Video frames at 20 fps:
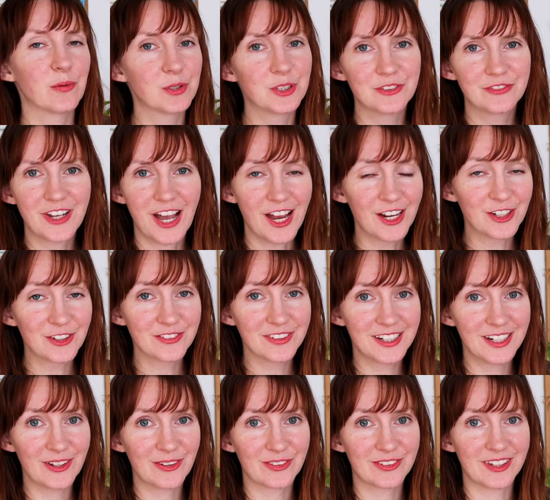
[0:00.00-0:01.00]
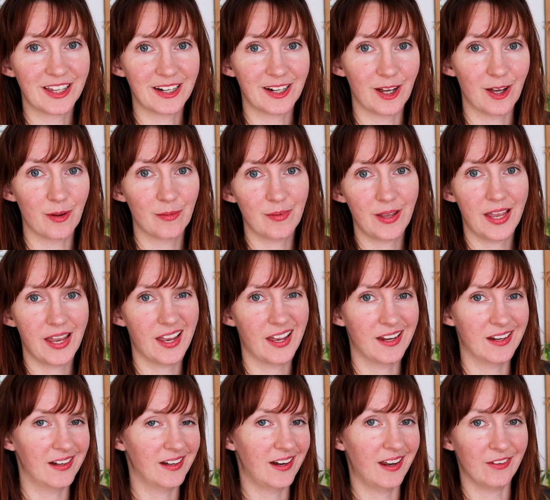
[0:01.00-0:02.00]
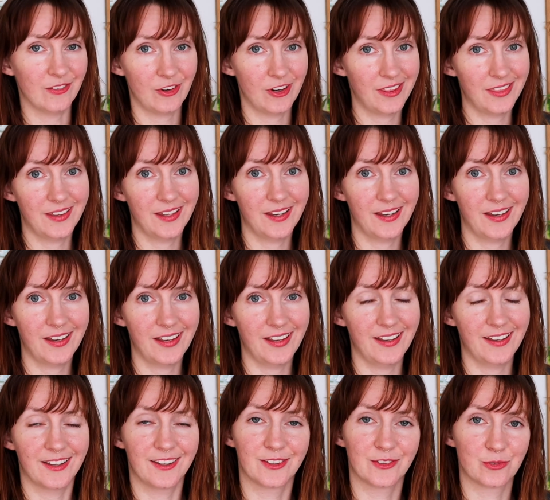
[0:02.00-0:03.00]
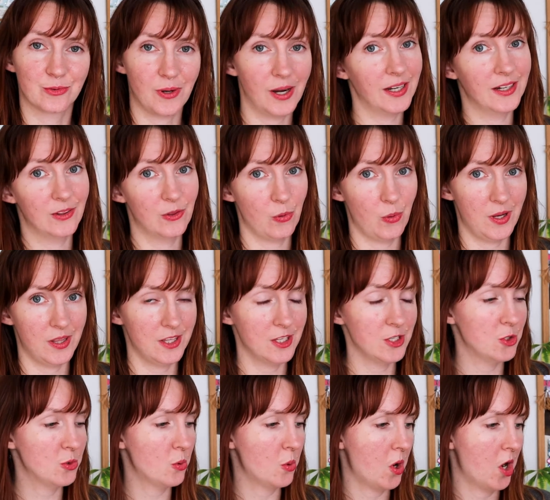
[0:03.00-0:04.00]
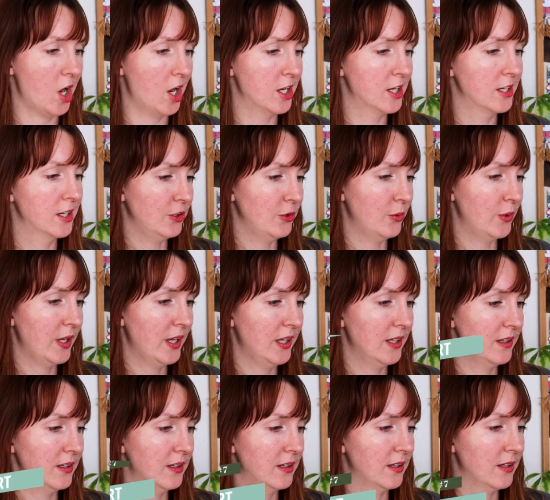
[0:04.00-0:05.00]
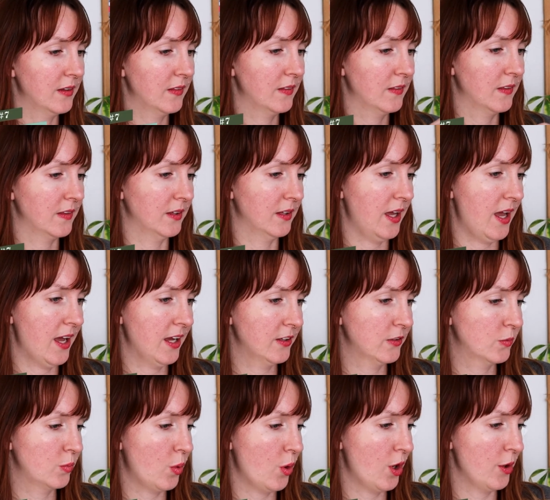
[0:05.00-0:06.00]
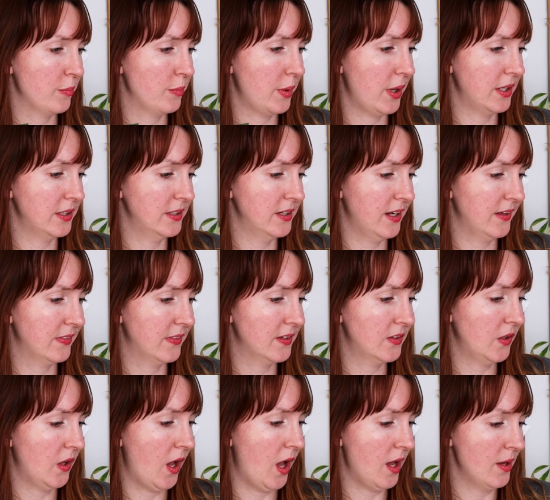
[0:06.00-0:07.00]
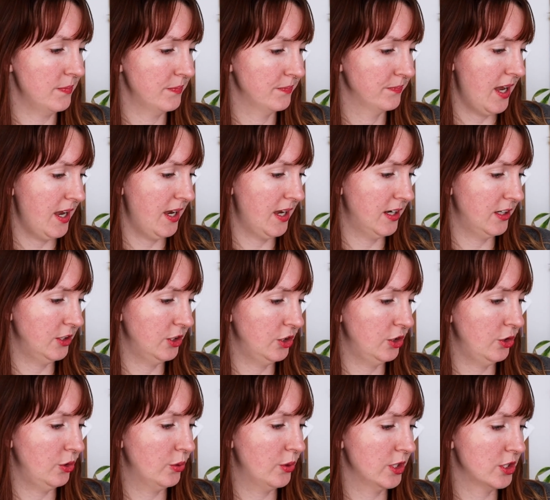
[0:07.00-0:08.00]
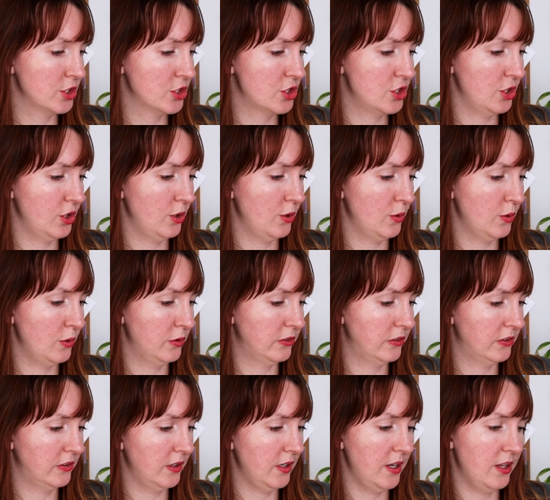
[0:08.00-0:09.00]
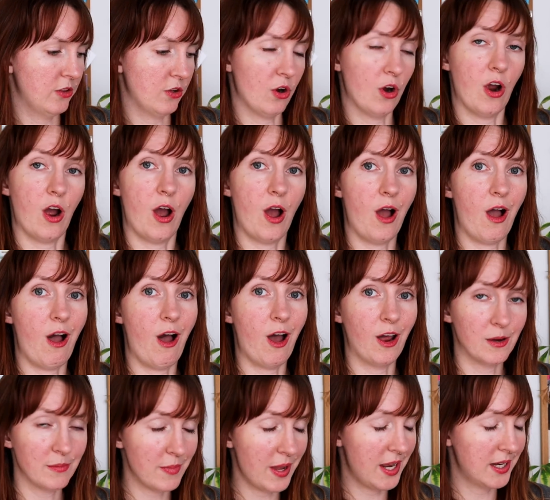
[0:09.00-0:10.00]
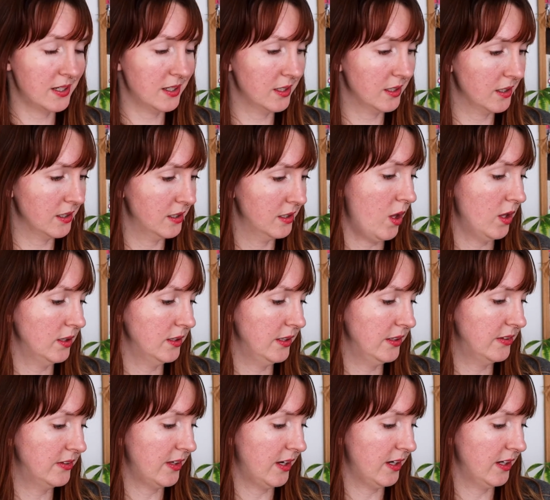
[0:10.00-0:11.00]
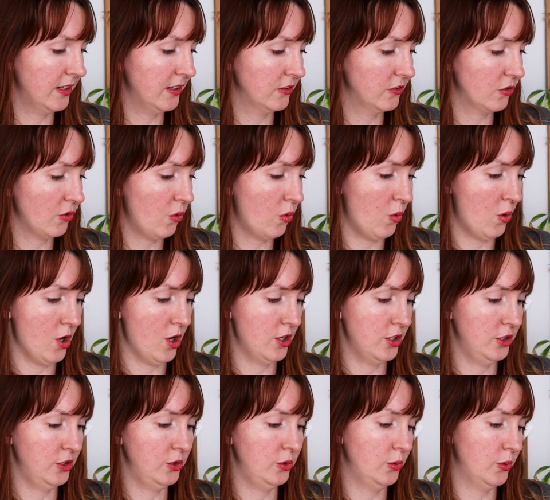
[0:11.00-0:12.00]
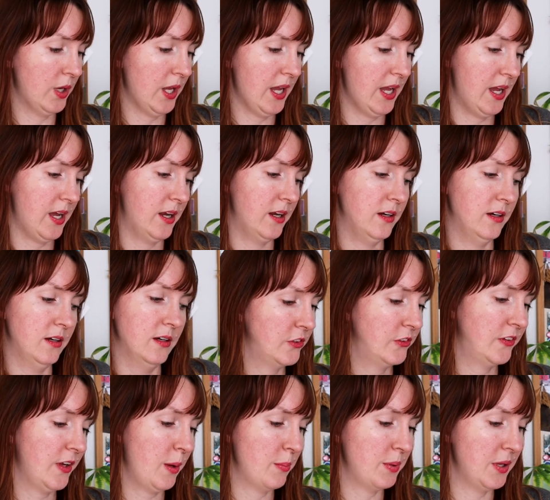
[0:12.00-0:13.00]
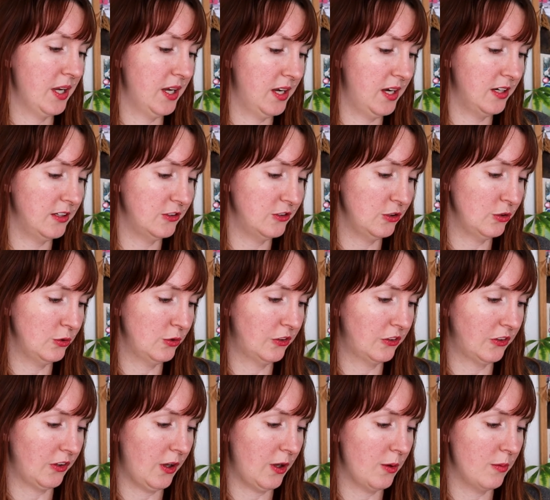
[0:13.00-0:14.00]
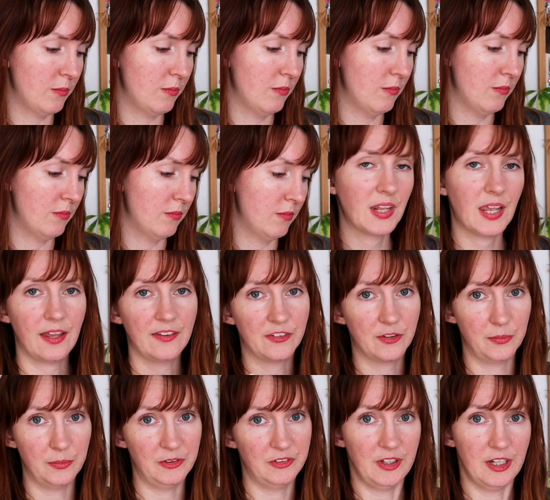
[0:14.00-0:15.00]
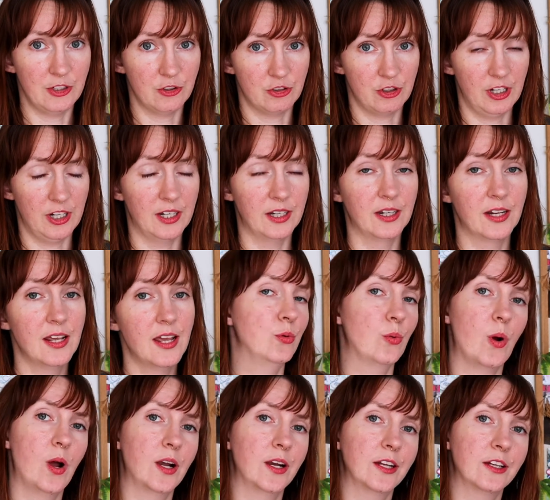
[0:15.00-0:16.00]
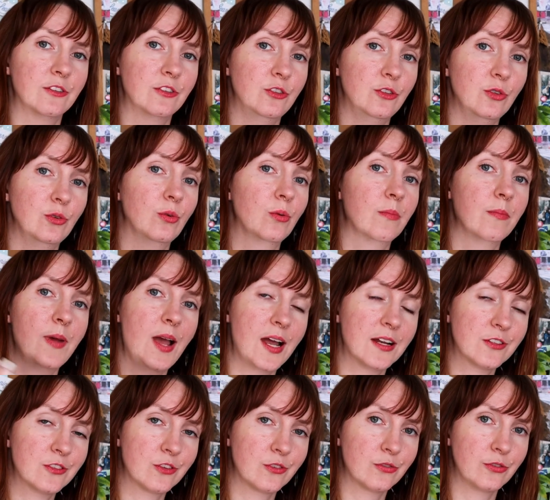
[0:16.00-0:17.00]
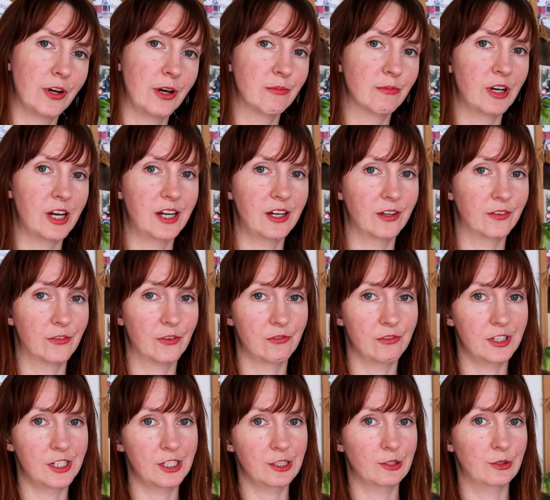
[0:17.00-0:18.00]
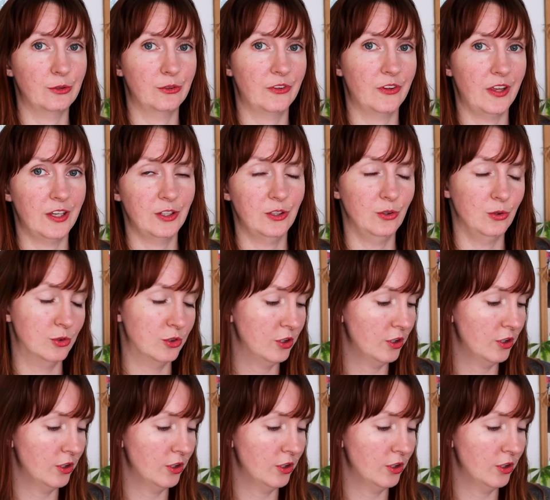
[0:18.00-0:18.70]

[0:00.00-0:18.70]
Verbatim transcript: Now when you've got your video set up and everything is ready the way that you want, you hit the export button at the top and you can choose either automatic quality settings or you can step in and do some customization if you want it to match the frame rate of the videos that you